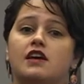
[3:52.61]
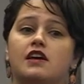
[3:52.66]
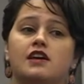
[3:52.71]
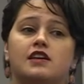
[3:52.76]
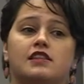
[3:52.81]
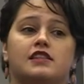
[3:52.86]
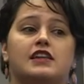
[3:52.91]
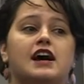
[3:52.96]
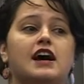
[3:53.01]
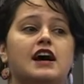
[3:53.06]

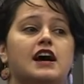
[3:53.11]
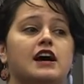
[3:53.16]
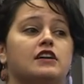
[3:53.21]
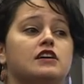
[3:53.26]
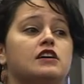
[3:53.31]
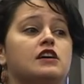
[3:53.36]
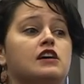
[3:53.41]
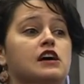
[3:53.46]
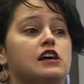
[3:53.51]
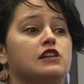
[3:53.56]
my
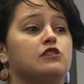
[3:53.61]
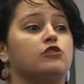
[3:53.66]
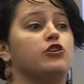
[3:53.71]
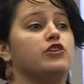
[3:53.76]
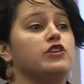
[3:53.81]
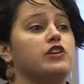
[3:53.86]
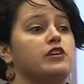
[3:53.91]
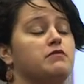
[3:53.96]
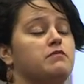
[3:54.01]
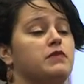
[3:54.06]
community and our
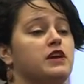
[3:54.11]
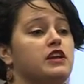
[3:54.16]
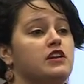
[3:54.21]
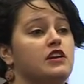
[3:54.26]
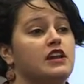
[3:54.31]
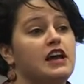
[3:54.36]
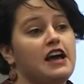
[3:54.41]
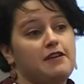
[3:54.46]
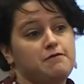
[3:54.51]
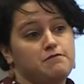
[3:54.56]
elected
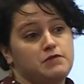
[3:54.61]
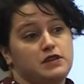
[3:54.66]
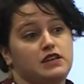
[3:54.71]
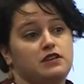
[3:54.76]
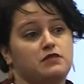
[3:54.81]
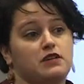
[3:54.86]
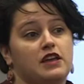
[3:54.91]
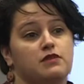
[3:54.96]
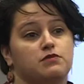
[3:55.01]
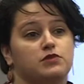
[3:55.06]
officials
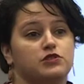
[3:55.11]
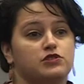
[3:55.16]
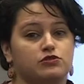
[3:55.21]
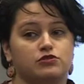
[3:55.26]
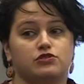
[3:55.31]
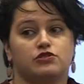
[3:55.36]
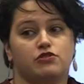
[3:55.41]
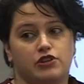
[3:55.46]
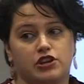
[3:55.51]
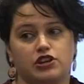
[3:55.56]
know that
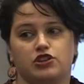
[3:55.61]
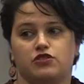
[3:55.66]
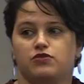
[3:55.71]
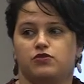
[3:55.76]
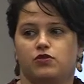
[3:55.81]
this is